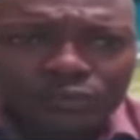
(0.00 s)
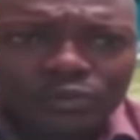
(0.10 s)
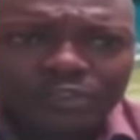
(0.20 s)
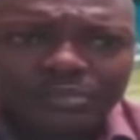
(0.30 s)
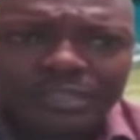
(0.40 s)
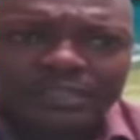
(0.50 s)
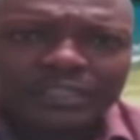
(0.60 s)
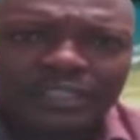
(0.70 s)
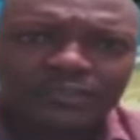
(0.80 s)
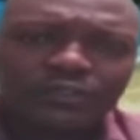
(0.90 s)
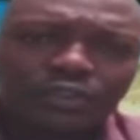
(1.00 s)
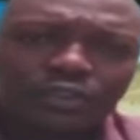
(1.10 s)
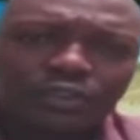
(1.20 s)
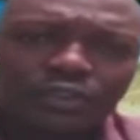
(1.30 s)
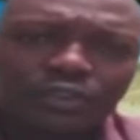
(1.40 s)
those bills. And of
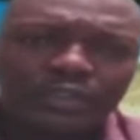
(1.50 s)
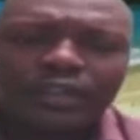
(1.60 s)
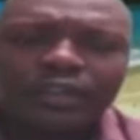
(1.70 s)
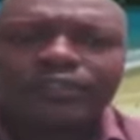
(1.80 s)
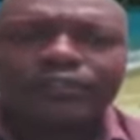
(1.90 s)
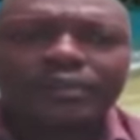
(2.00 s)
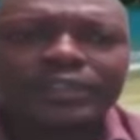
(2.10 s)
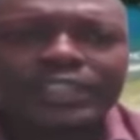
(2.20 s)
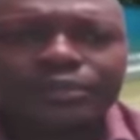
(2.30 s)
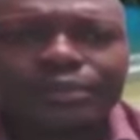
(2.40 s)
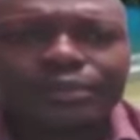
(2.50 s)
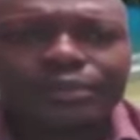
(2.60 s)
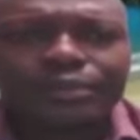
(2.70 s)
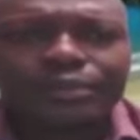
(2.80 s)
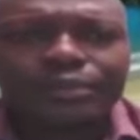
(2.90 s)
course, from there it went
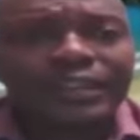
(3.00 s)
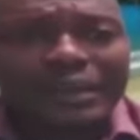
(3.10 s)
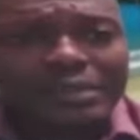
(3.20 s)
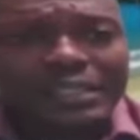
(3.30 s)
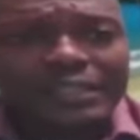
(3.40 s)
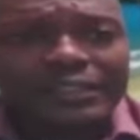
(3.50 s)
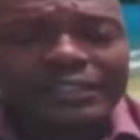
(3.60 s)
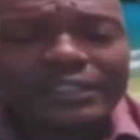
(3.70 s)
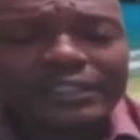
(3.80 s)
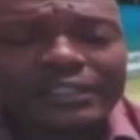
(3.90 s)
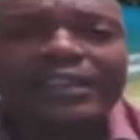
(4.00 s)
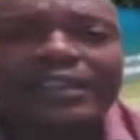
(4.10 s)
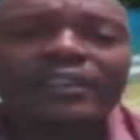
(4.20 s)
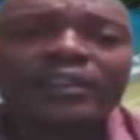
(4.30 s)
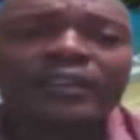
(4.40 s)
to the cabinet led by
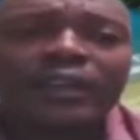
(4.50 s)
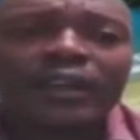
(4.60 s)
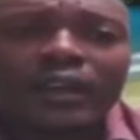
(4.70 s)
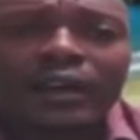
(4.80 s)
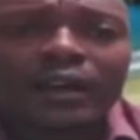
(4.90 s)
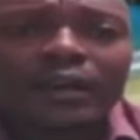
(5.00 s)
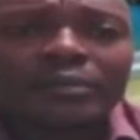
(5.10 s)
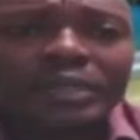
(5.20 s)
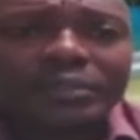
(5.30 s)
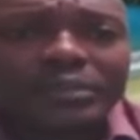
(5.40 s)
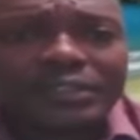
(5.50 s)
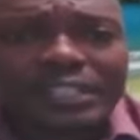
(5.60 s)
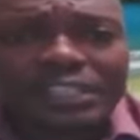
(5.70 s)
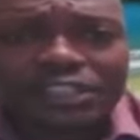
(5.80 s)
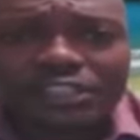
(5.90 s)
the uh, People's
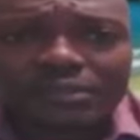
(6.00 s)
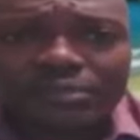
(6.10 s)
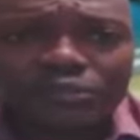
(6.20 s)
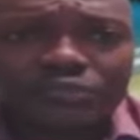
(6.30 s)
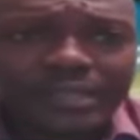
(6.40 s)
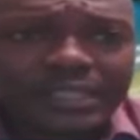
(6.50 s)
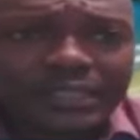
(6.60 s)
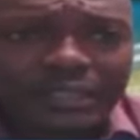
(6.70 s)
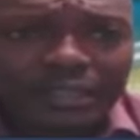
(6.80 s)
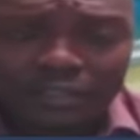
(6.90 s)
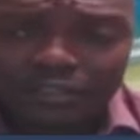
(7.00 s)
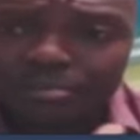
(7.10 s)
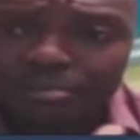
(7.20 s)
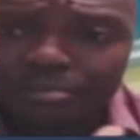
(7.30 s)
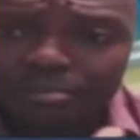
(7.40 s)
National Movement
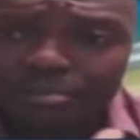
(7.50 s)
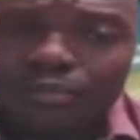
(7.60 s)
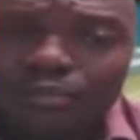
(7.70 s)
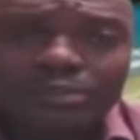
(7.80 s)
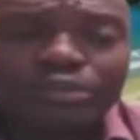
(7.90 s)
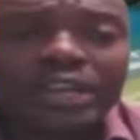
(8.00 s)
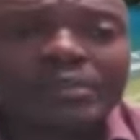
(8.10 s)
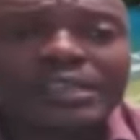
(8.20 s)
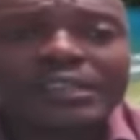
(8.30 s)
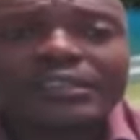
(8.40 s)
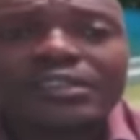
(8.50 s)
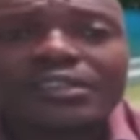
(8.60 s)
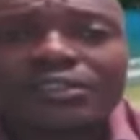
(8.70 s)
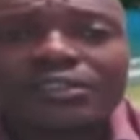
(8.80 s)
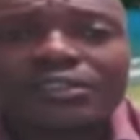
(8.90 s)
Tobago-born Prime Minister
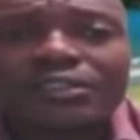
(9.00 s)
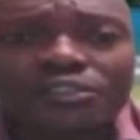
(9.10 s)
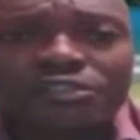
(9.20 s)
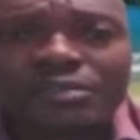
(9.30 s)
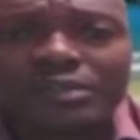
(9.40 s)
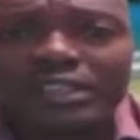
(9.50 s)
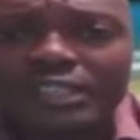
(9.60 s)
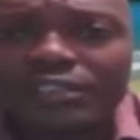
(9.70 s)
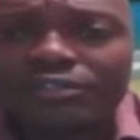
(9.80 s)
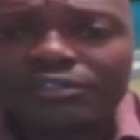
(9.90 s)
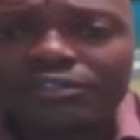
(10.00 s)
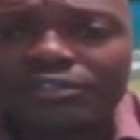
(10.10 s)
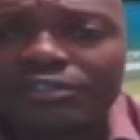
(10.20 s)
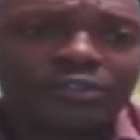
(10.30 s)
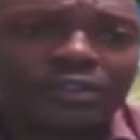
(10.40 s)
Dr. the Honorable Keith Christopher
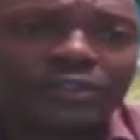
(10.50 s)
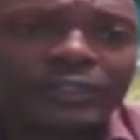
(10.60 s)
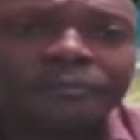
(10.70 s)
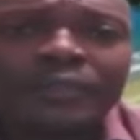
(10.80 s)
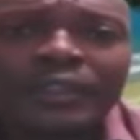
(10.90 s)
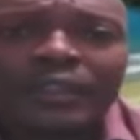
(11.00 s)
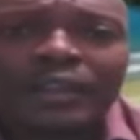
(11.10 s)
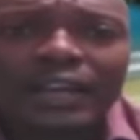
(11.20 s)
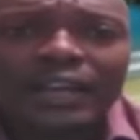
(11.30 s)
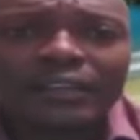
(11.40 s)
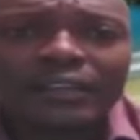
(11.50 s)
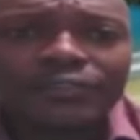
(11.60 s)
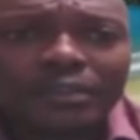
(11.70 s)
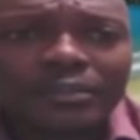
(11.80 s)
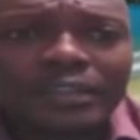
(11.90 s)
Rowley and
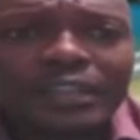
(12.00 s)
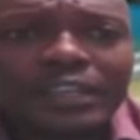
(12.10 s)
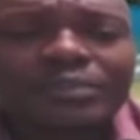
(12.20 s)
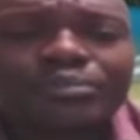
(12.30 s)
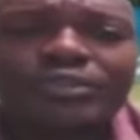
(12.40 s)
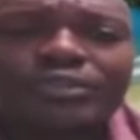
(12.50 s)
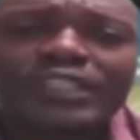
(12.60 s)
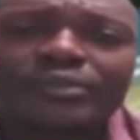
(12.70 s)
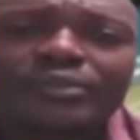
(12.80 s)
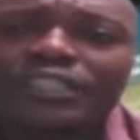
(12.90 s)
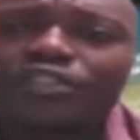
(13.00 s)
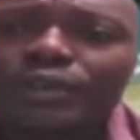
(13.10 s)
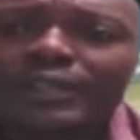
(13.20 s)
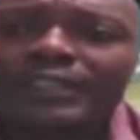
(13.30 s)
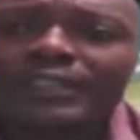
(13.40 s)
from there, the process with the
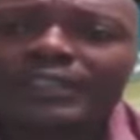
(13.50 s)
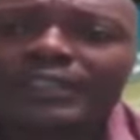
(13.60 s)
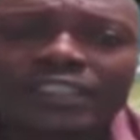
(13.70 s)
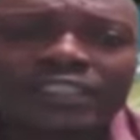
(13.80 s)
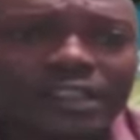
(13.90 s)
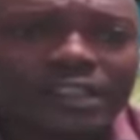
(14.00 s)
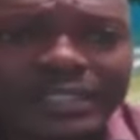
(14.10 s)
Joint Select Committee